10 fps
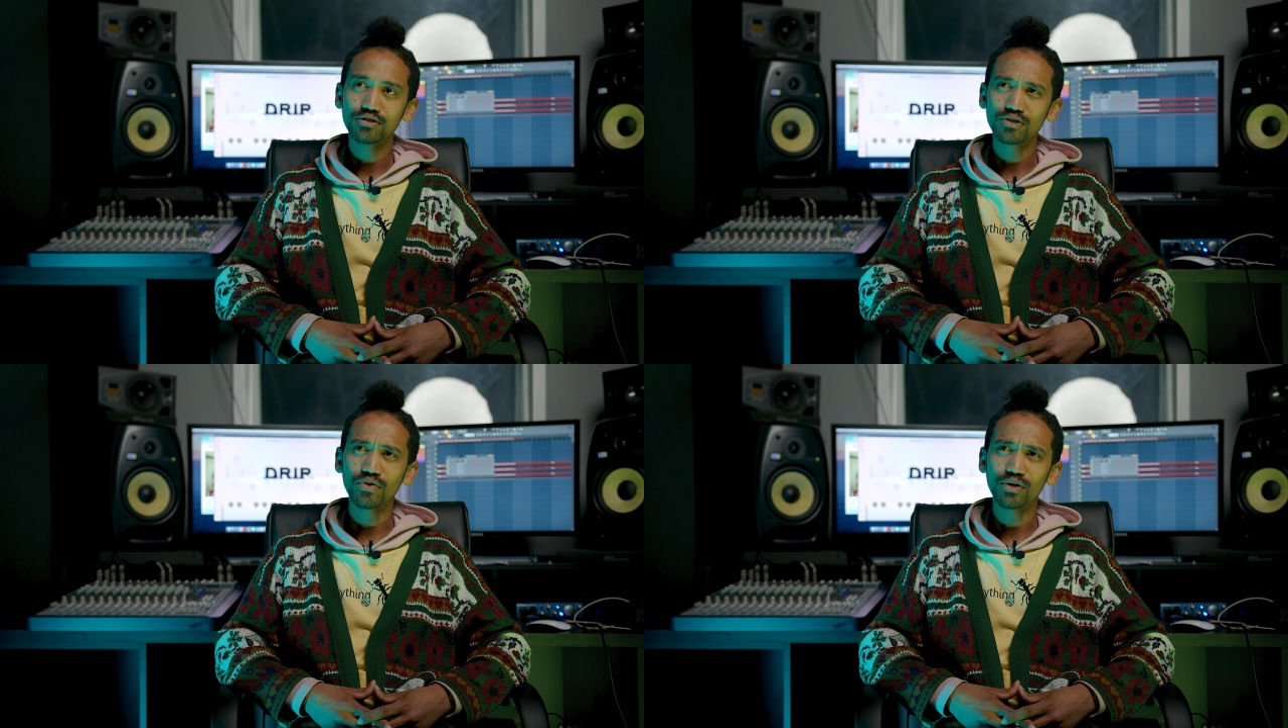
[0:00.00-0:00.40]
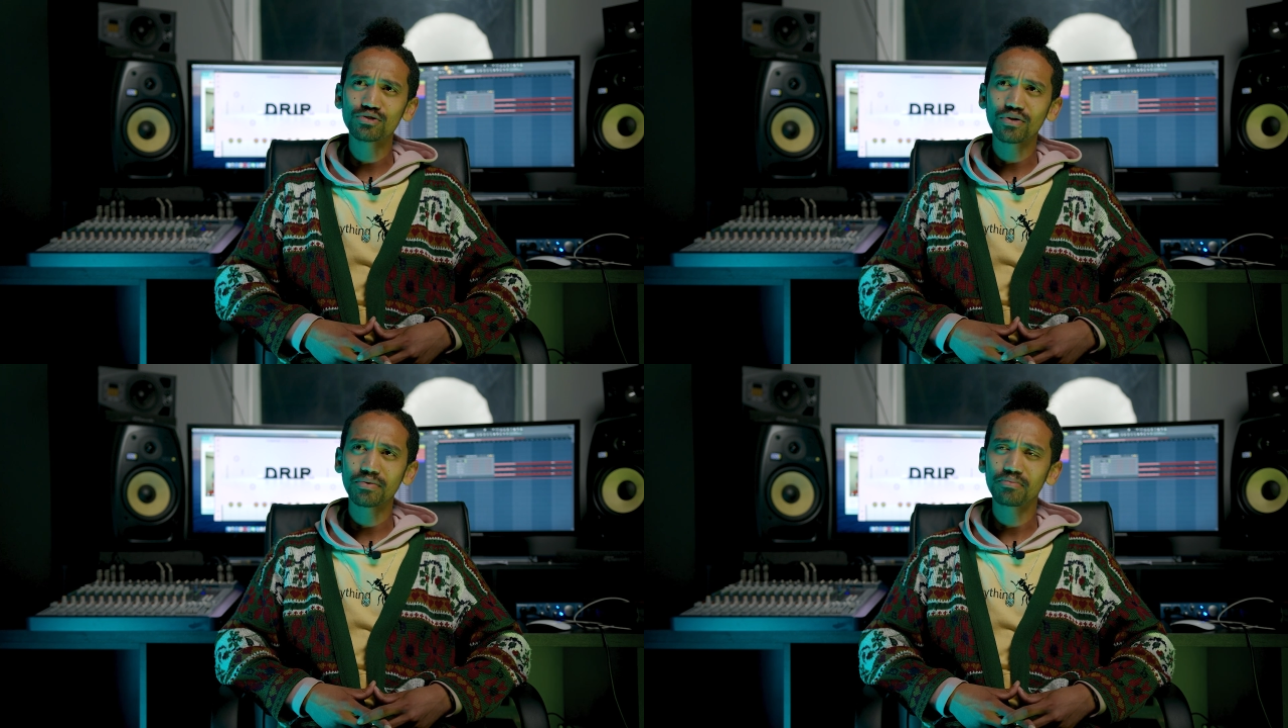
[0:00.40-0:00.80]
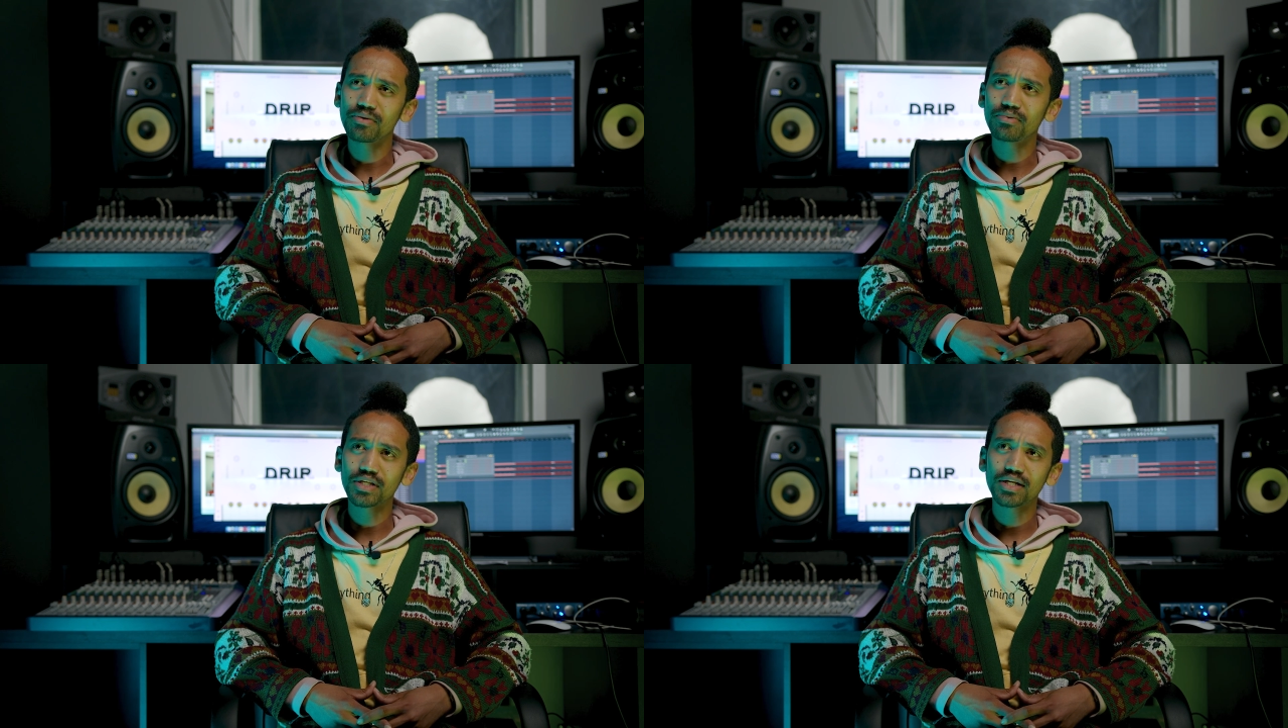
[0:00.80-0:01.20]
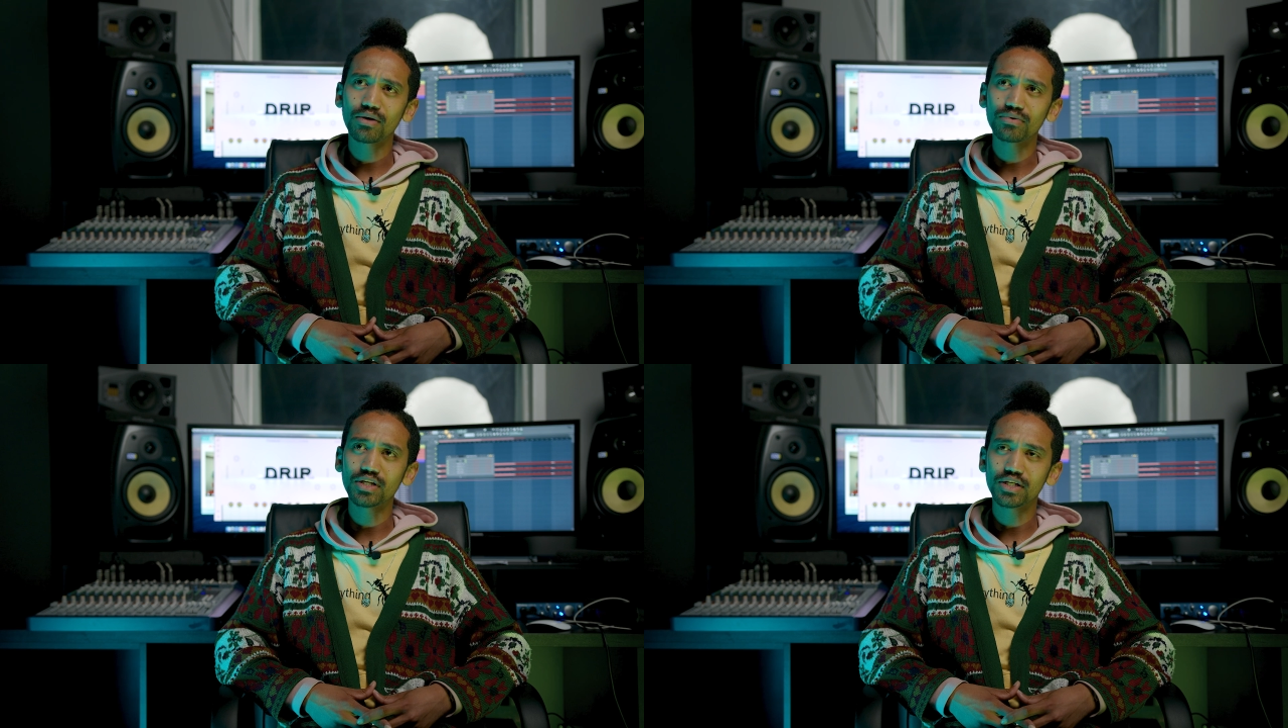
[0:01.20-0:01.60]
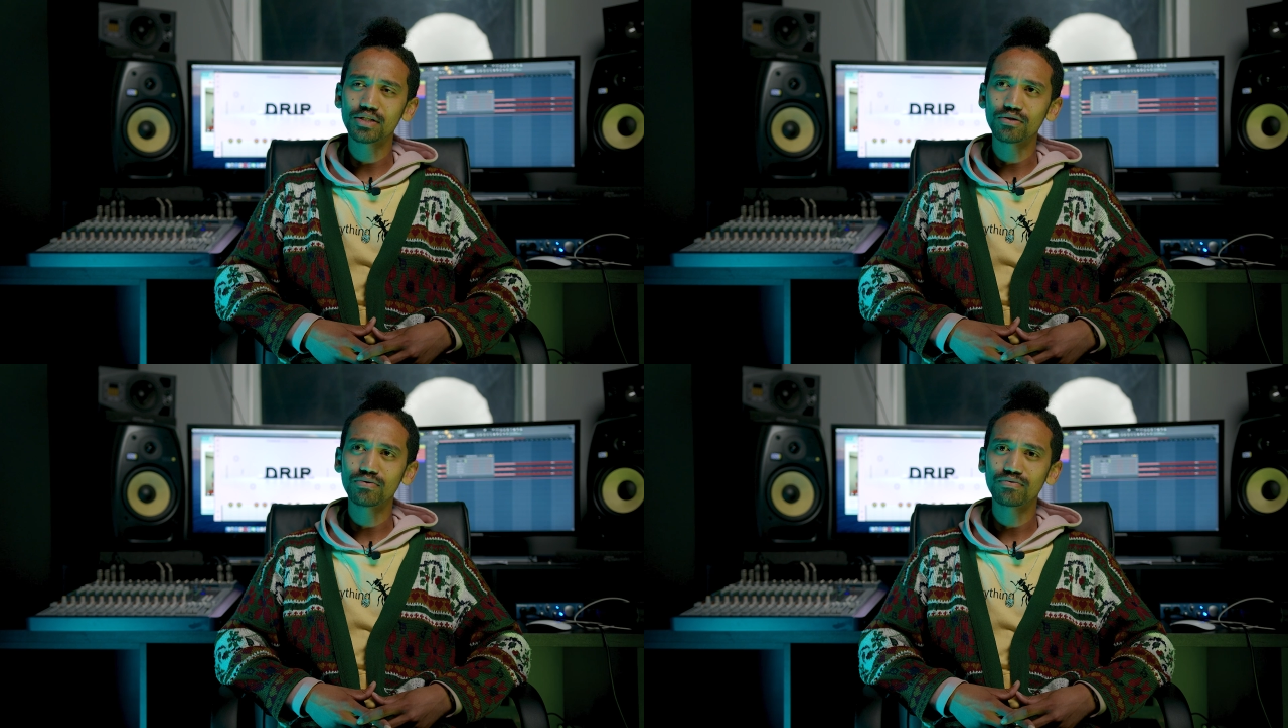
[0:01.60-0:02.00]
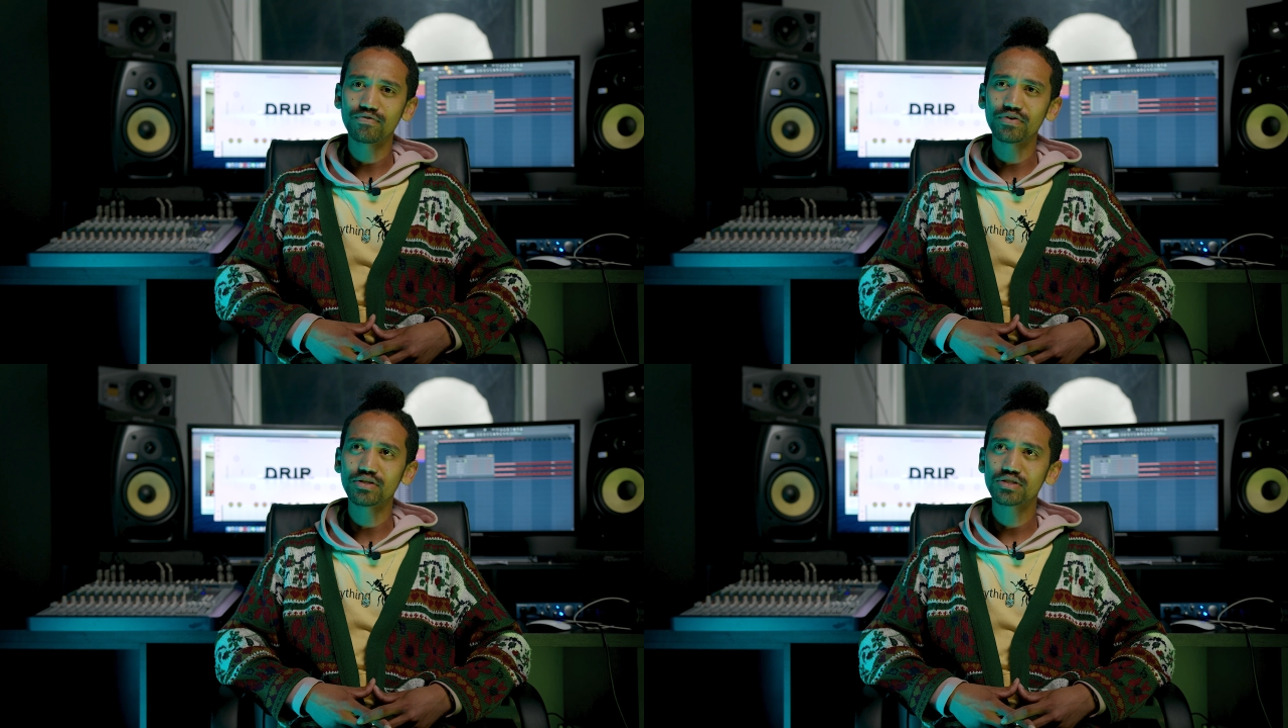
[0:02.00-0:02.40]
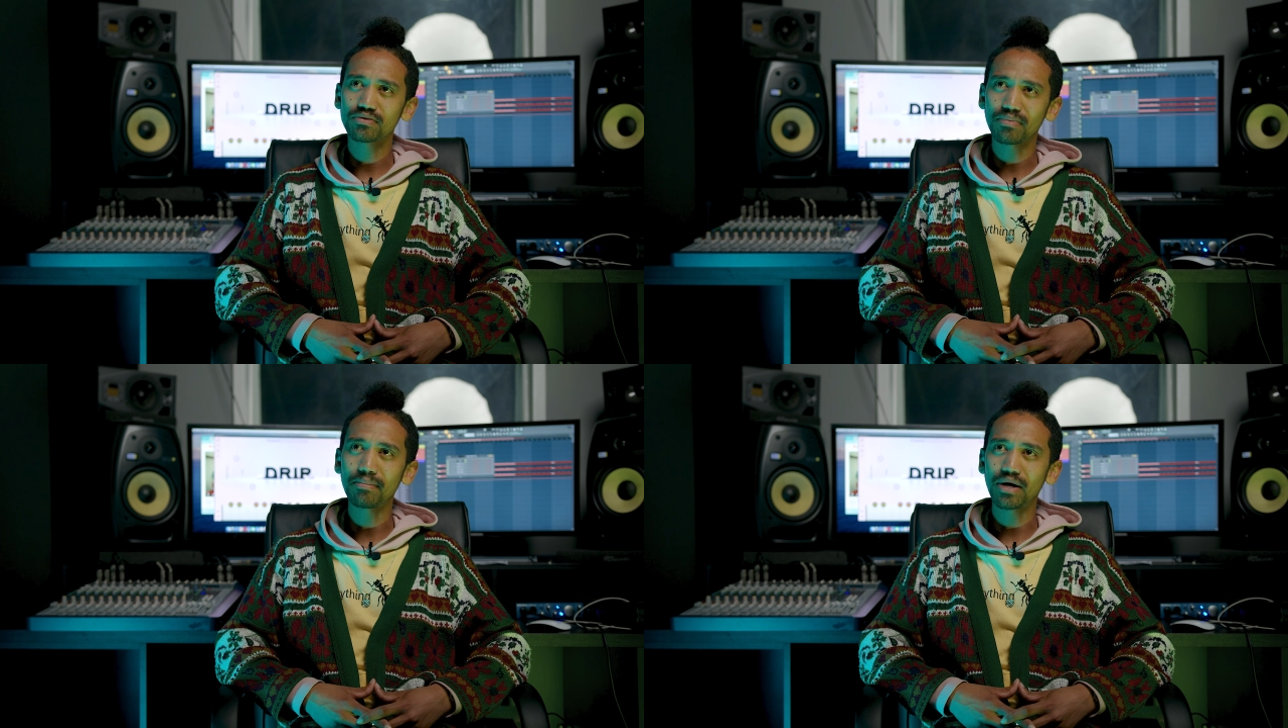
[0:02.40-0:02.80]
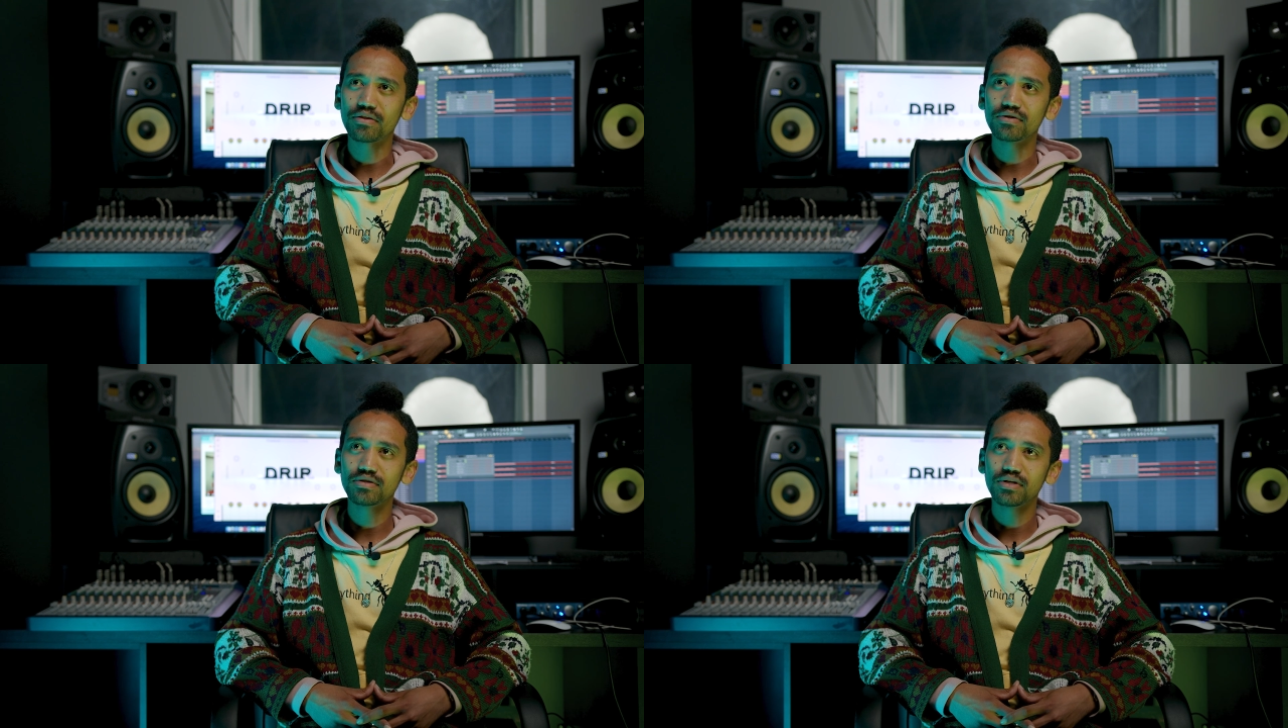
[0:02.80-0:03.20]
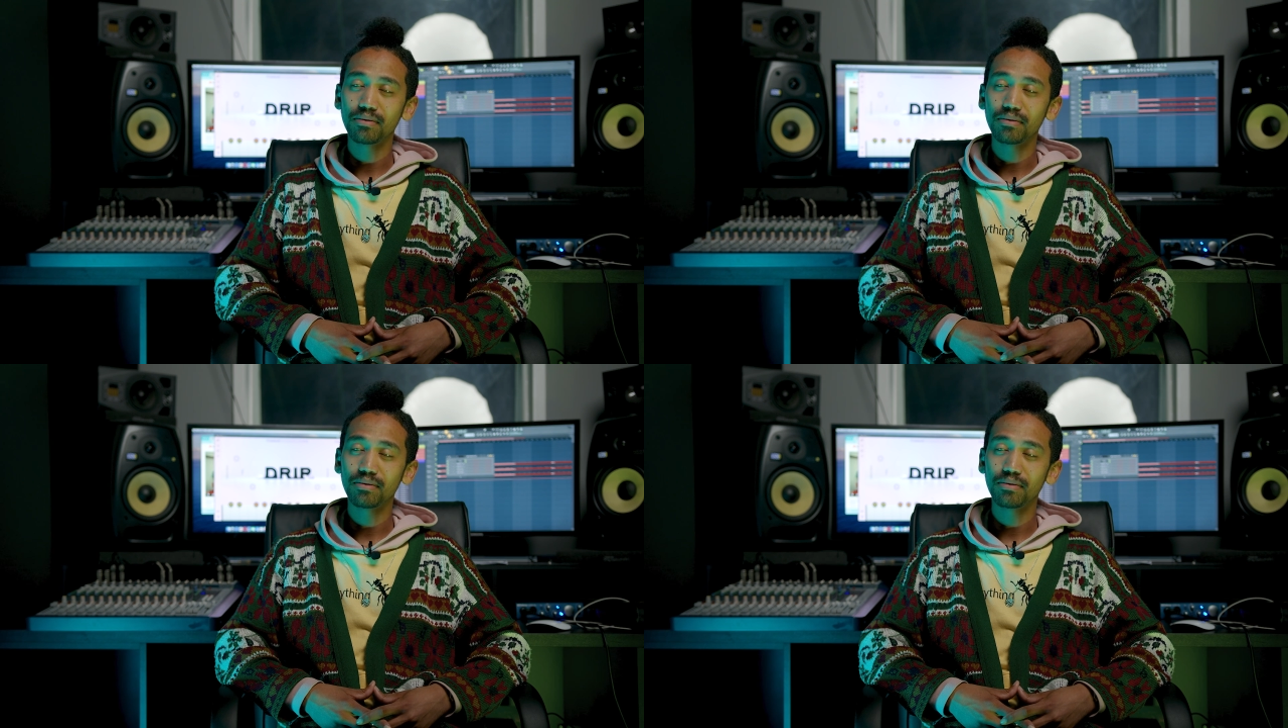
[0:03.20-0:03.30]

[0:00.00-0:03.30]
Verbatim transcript: So those are the people that I would let know first: my mother,